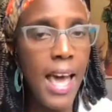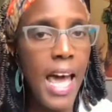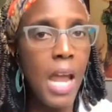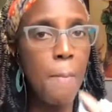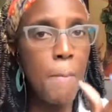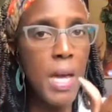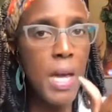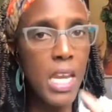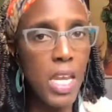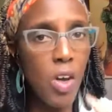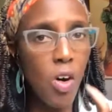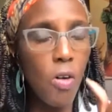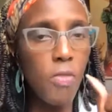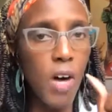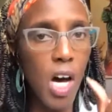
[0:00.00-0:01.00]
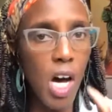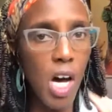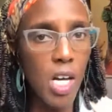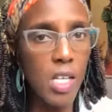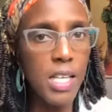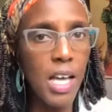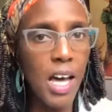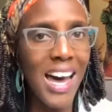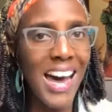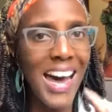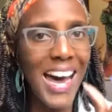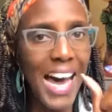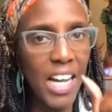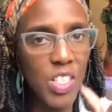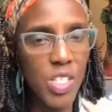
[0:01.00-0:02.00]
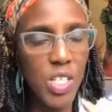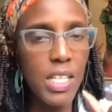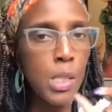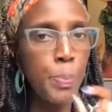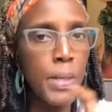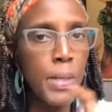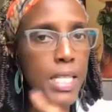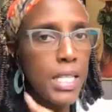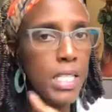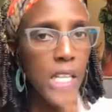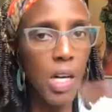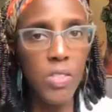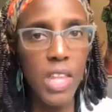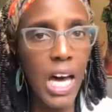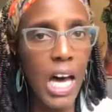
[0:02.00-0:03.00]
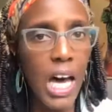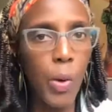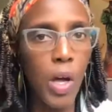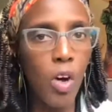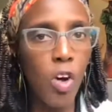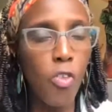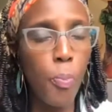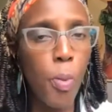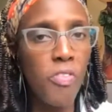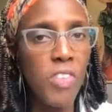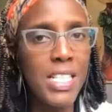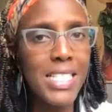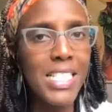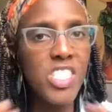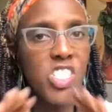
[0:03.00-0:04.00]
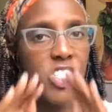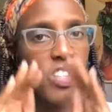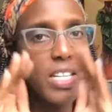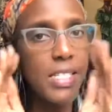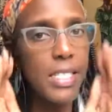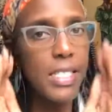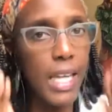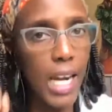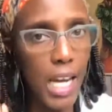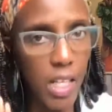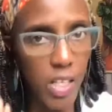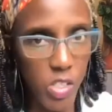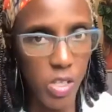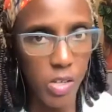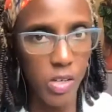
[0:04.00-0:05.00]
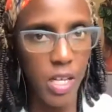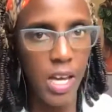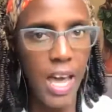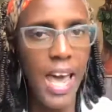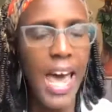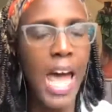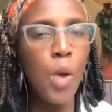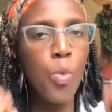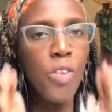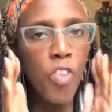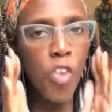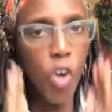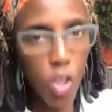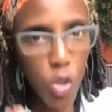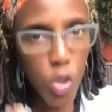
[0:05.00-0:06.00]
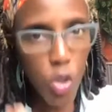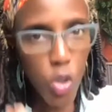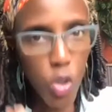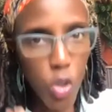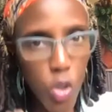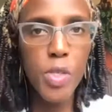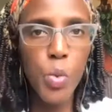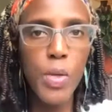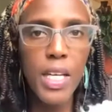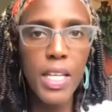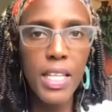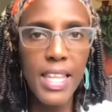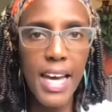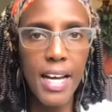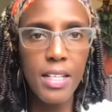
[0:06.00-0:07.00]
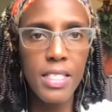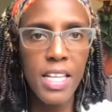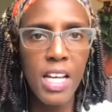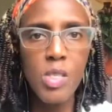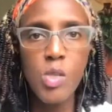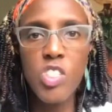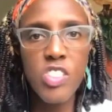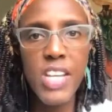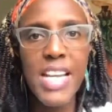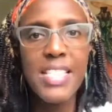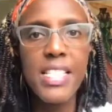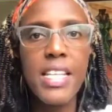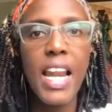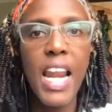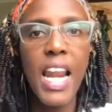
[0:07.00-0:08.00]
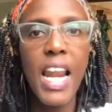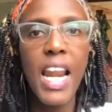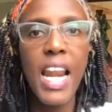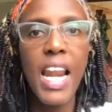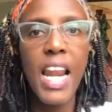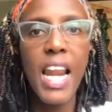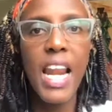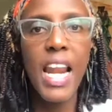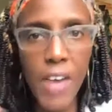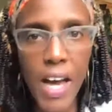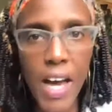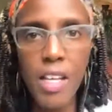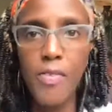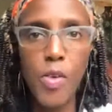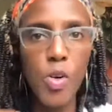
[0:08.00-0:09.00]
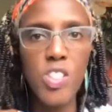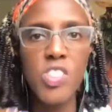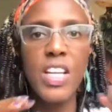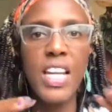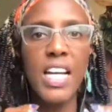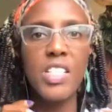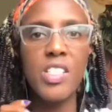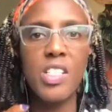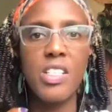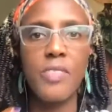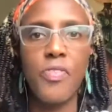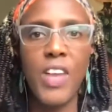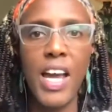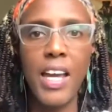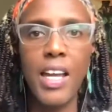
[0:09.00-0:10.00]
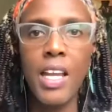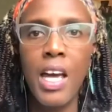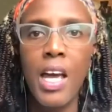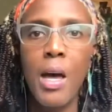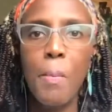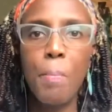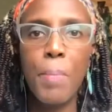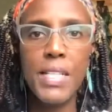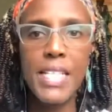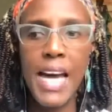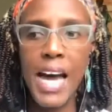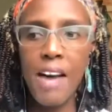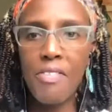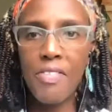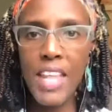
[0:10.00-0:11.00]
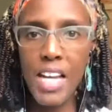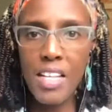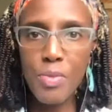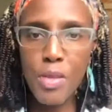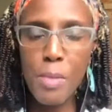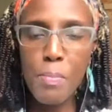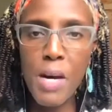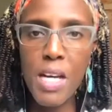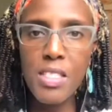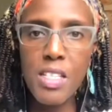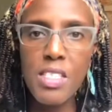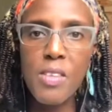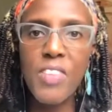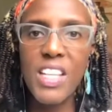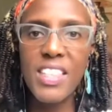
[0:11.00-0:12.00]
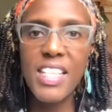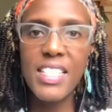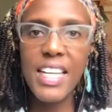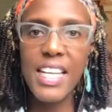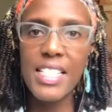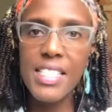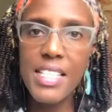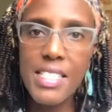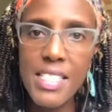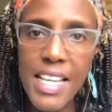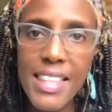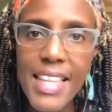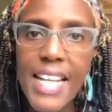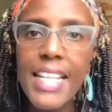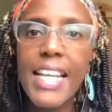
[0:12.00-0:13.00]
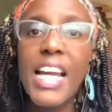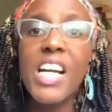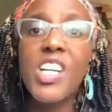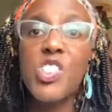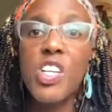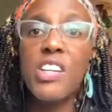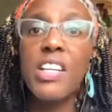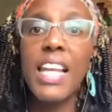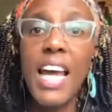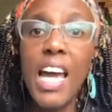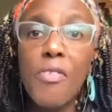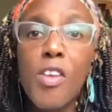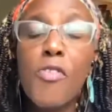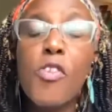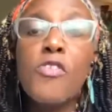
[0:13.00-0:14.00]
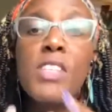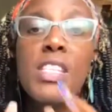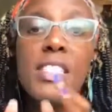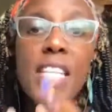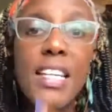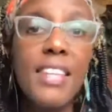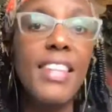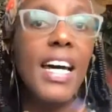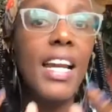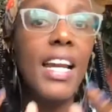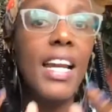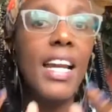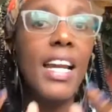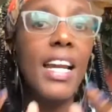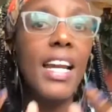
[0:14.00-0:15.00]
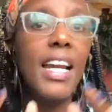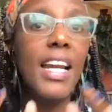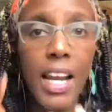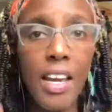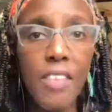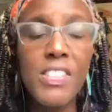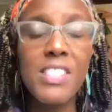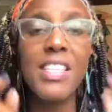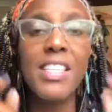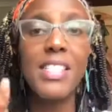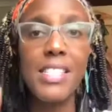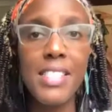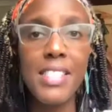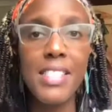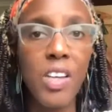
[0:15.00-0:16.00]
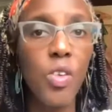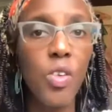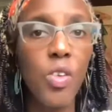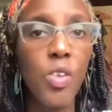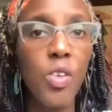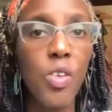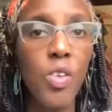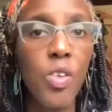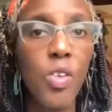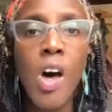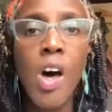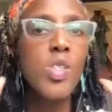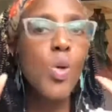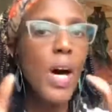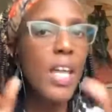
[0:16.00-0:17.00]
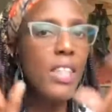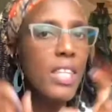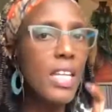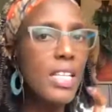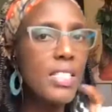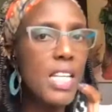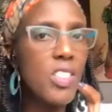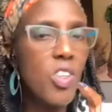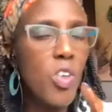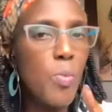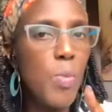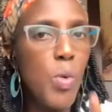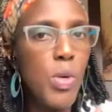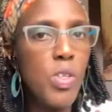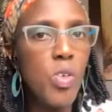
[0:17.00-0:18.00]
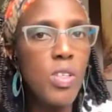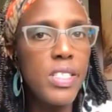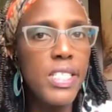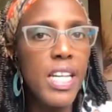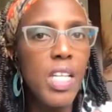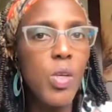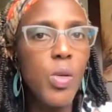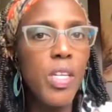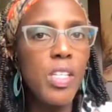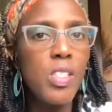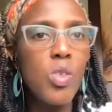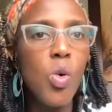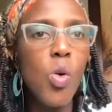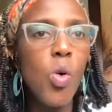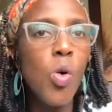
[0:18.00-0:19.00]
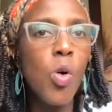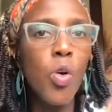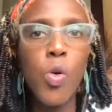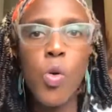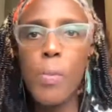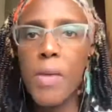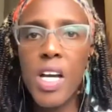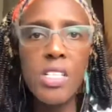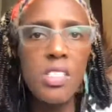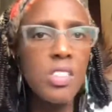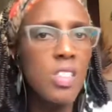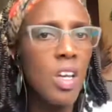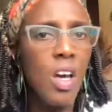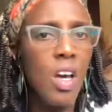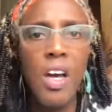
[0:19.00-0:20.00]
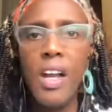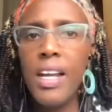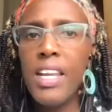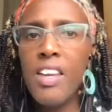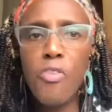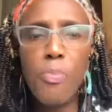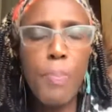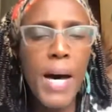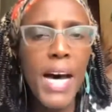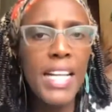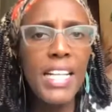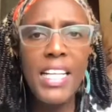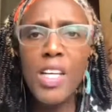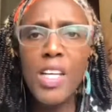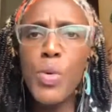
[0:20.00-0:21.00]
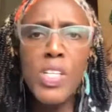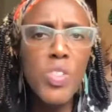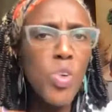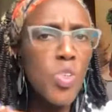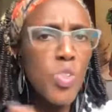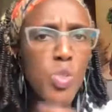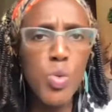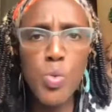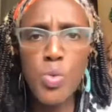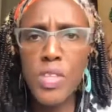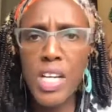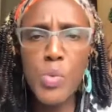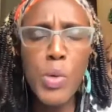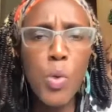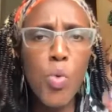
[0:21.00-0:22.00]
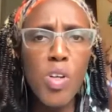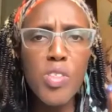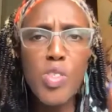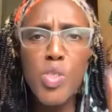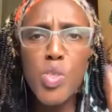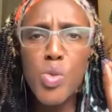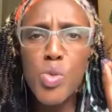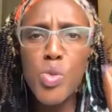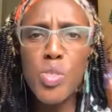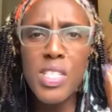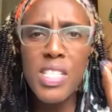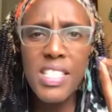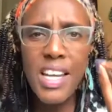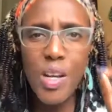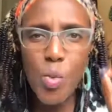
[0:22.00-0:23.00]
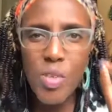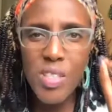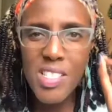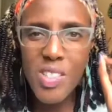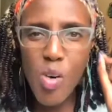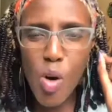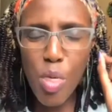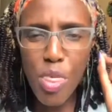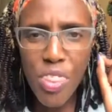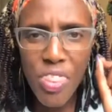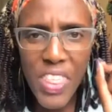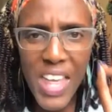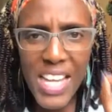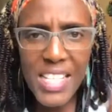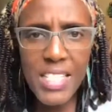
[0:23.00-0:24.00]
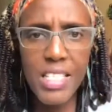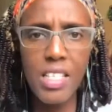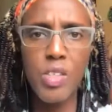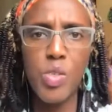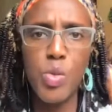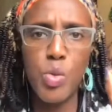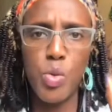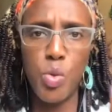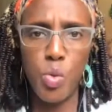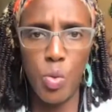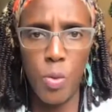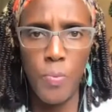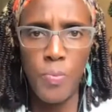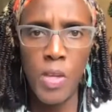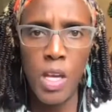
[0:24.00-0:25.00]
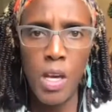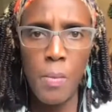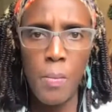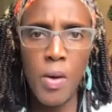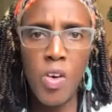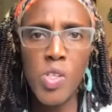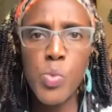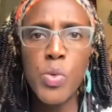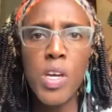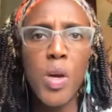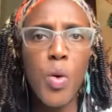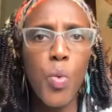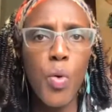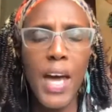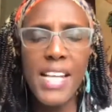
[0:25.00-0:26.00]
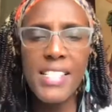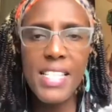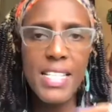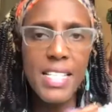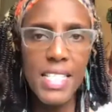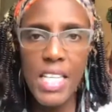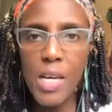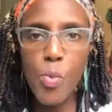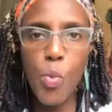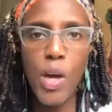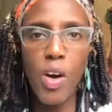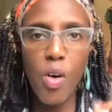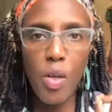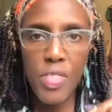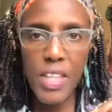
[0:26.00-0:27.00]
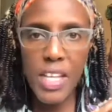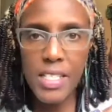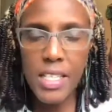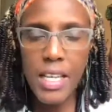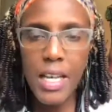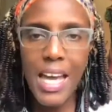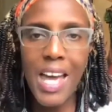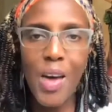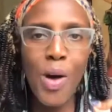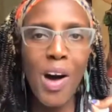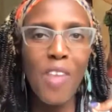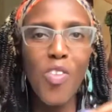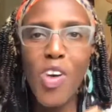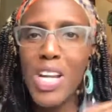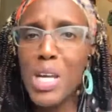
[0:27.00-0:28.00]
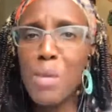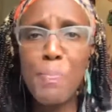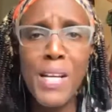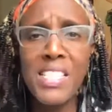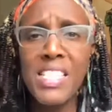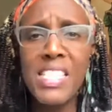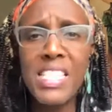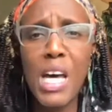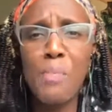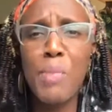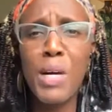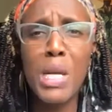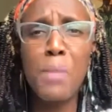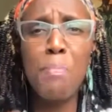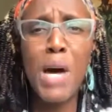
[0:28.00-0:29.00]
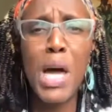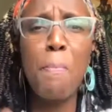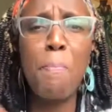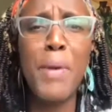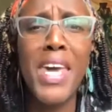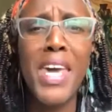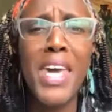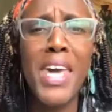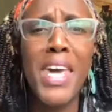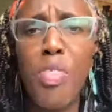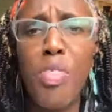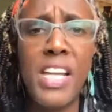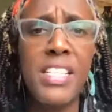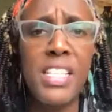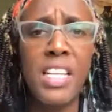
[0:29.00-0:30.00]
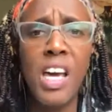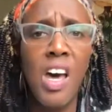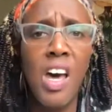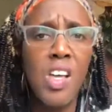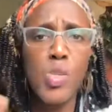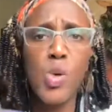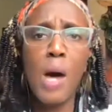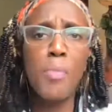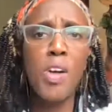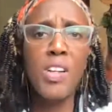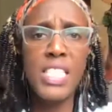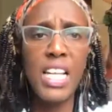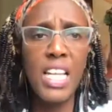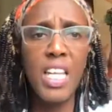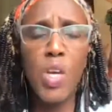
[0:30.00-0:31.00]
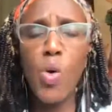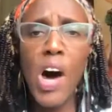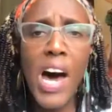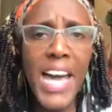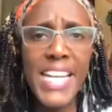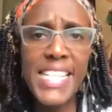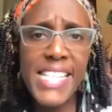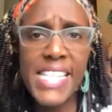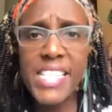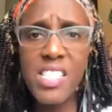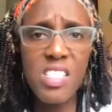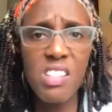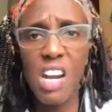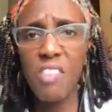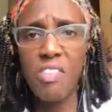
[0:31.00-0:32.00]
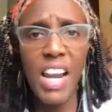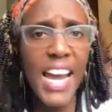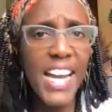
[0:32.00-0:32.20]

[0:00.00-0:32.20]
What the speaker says: And many of us are actually speeding down the highway of poverty dressed in luxury. And we've got to stop doing that. Yeah. So dress in luxury, fine. If you want your luxury, fine. But have that emergency fund that can sustain that luxury life if you've decided that luxury life is the design of your car. So one thing in Centonomy we don't tell you is, oh, you must live badly. We don't do that. We want you to design what is authentic to you, because we, as a team, we're authentic. I've only built this company by being authentic. So I'm not telling you how I didn't travel.